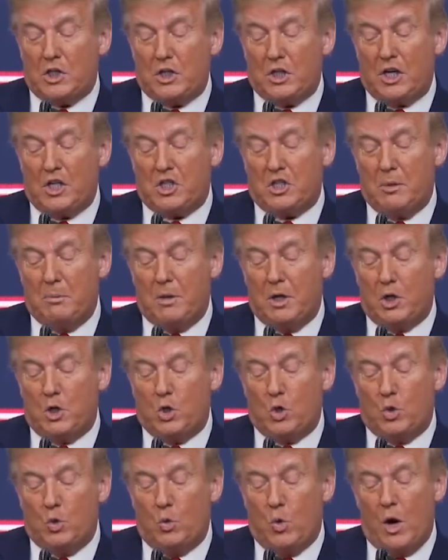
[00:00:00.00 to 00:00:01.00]
testament
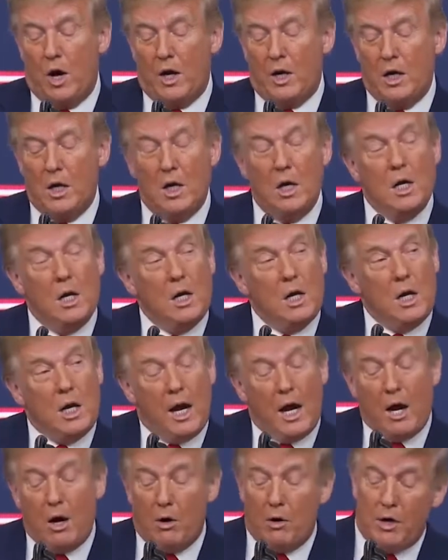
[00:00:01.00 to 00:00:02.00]
to what
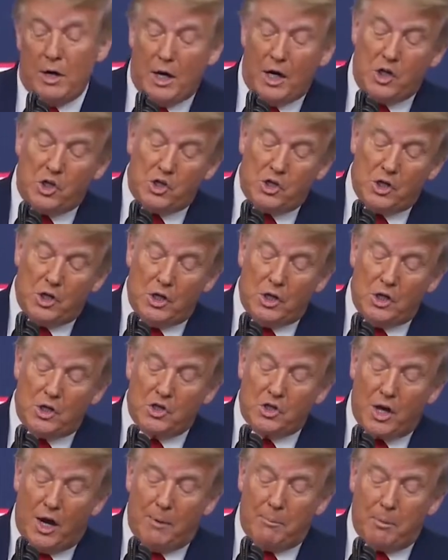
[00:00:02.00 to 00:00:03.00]
our nation
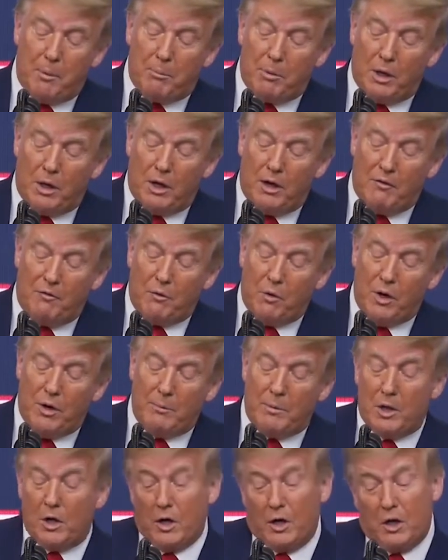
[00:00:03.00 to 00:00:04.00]
is capable of. When
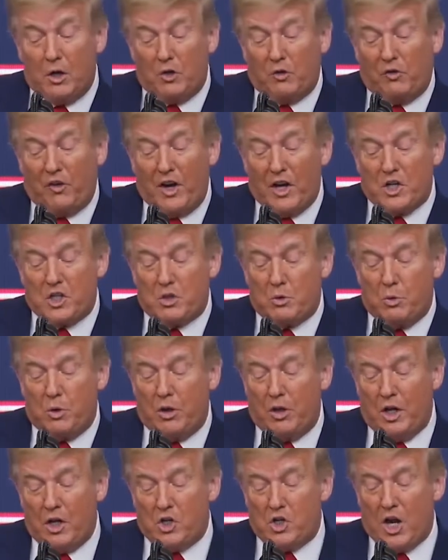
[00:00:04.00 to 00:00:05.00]
America is faced
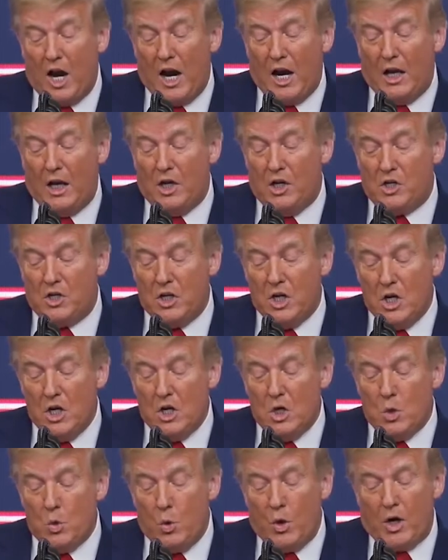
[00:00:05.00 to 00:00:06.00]
with a challenge,
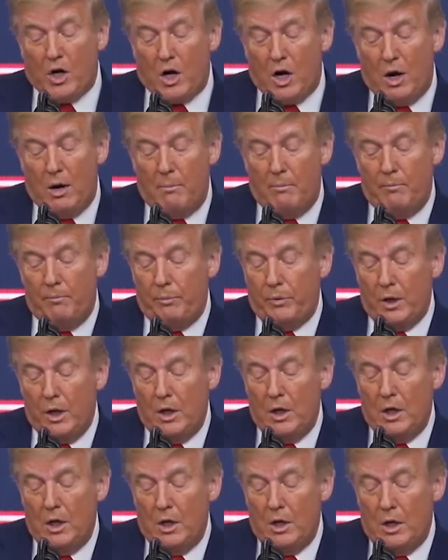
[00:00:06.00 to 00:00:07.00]
we come
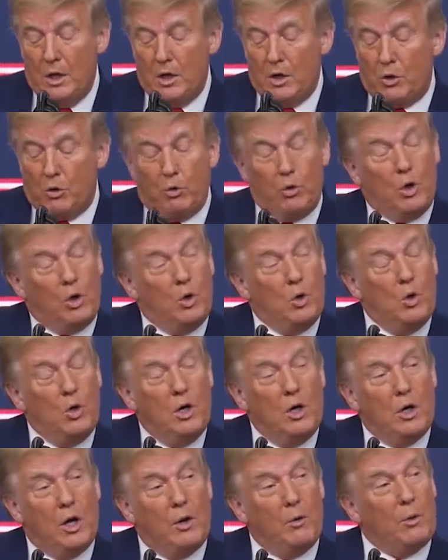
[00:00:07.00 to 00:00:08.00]
through,
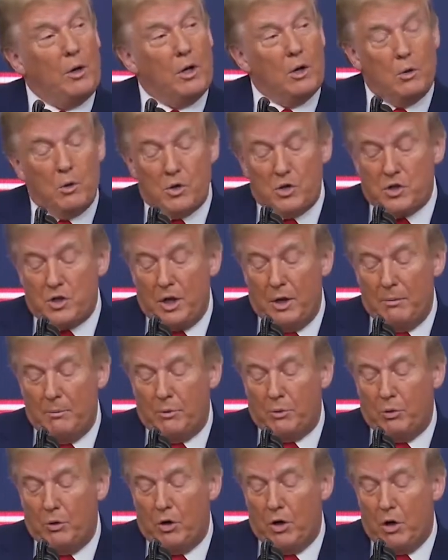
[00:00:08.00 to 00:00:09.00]
and we always come
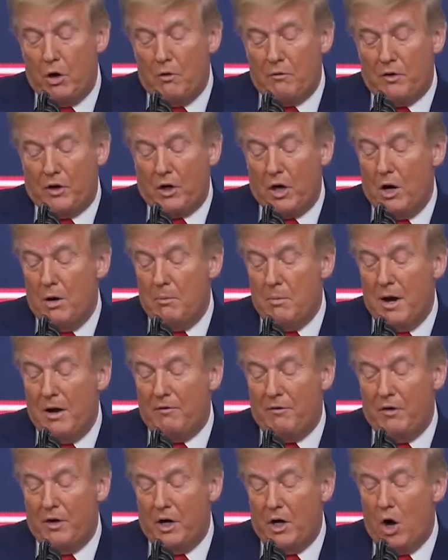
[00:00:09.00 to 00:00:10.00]
through to overcome
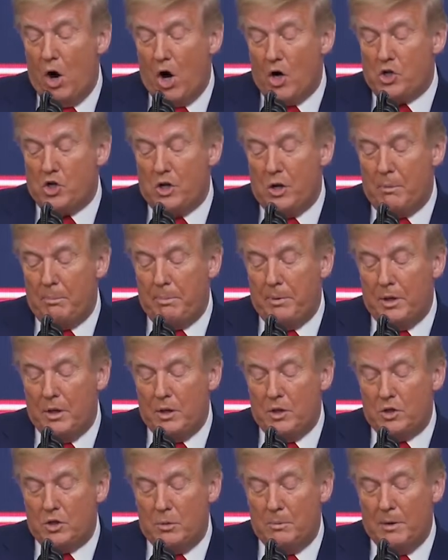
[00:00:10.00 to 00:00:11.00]
every hardship
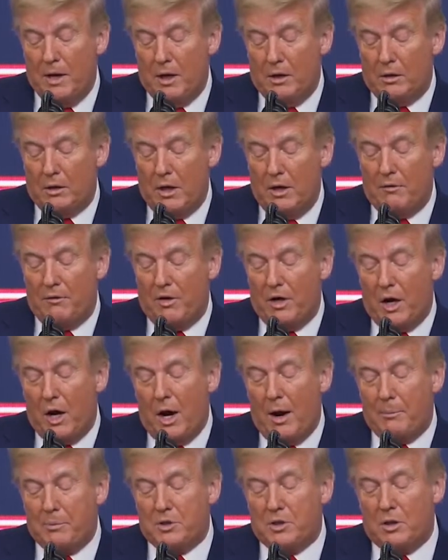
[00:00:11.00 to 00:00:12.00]
and surmount every
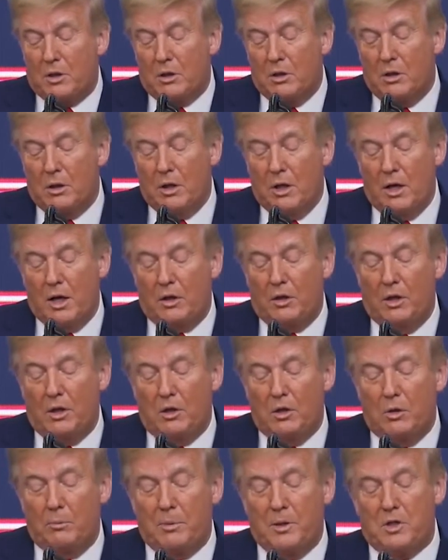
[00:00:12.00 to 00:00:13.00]
obstacle. And I think
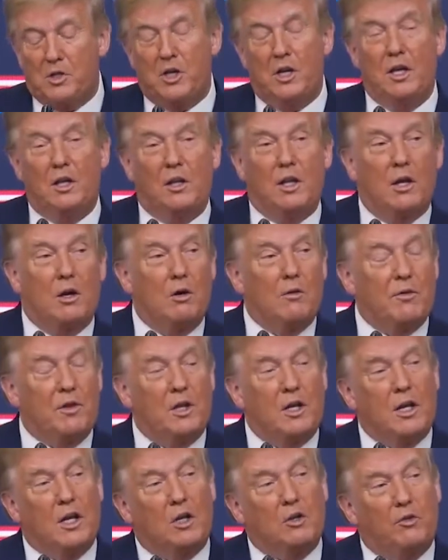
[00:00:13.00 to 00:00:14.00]
you'll be seeing that over
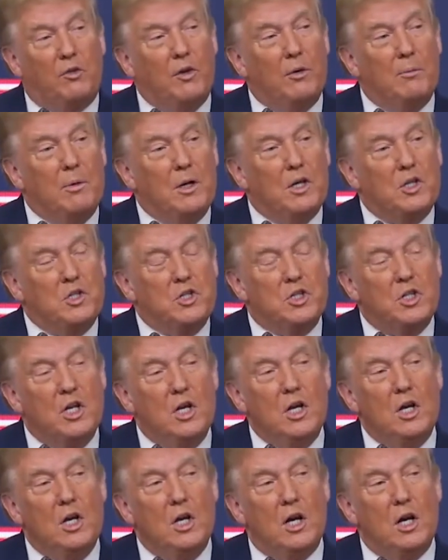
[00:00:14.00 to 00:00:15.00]
the next few months.
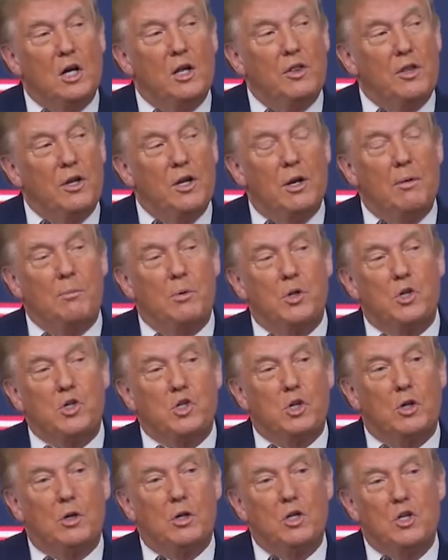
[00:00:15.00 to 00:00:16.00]
Uh, the numbers
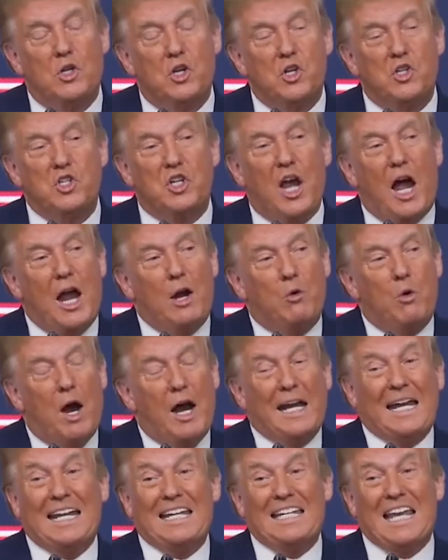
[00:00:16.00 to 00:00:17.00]
should
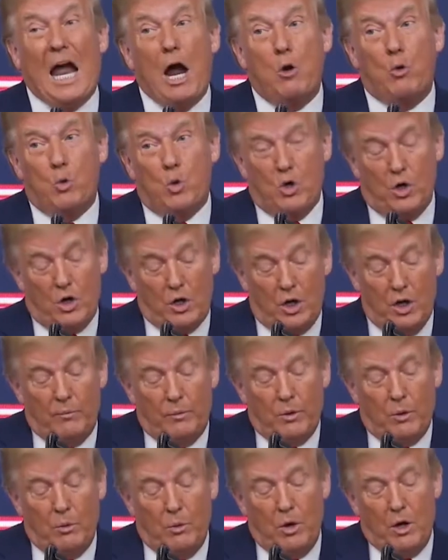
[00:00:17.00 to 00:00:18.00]
skyrocket downward.
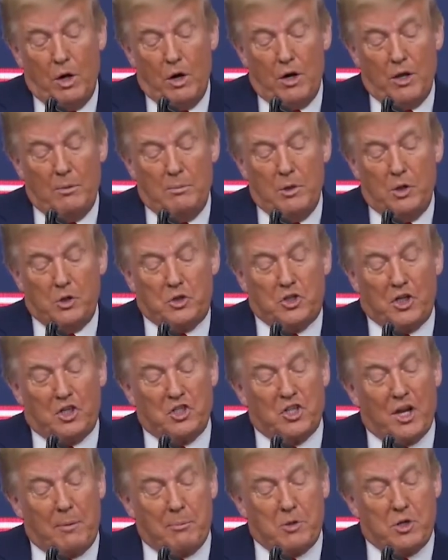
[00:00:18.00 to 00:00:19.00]
We are the most
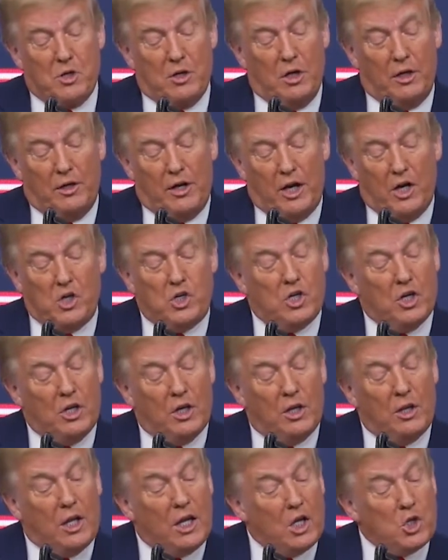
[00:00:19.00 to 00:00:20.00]
exceptional nation
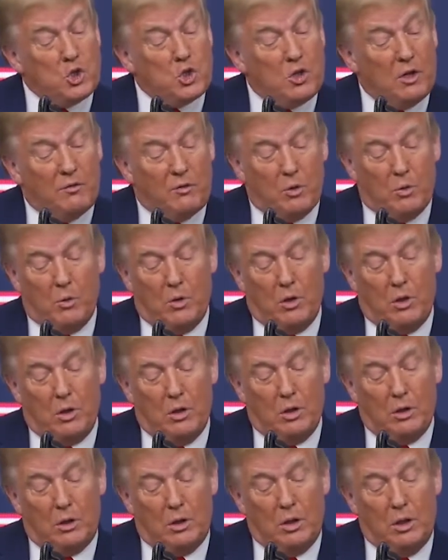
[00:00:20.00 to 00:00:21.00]
in the history of the
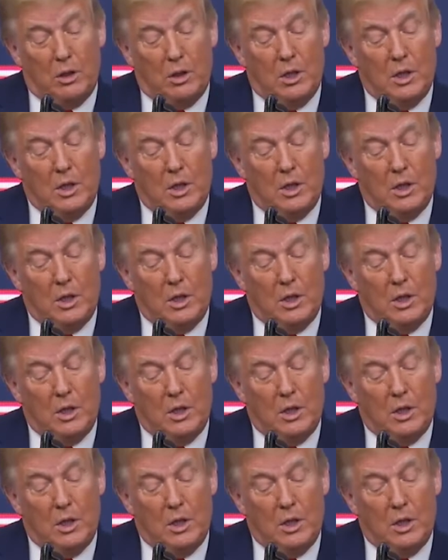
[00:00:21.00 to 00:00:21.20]
world.